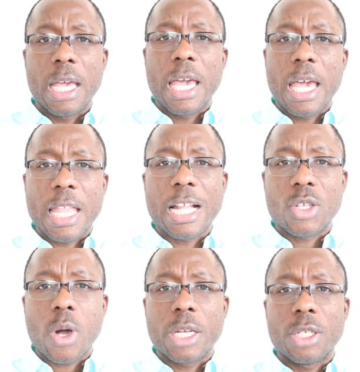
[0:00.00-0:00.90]
And that's
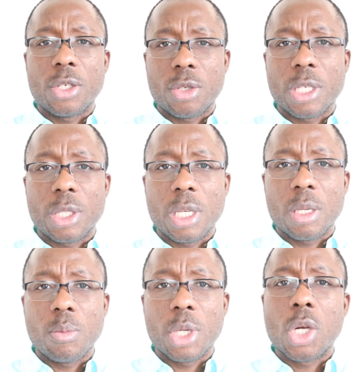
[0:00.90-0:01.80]
quite interesting
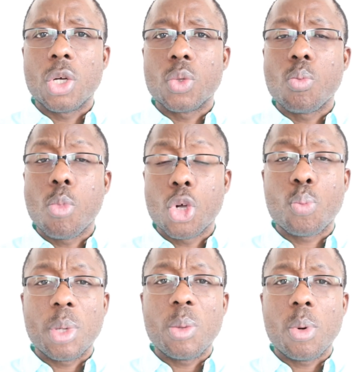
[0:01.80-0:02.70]
because most
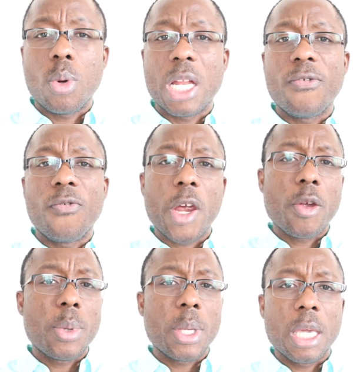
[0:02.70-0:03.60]
people at the very
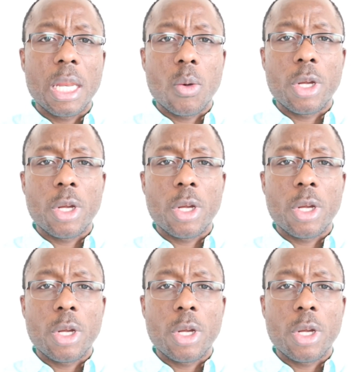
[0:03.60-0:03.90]
beginning,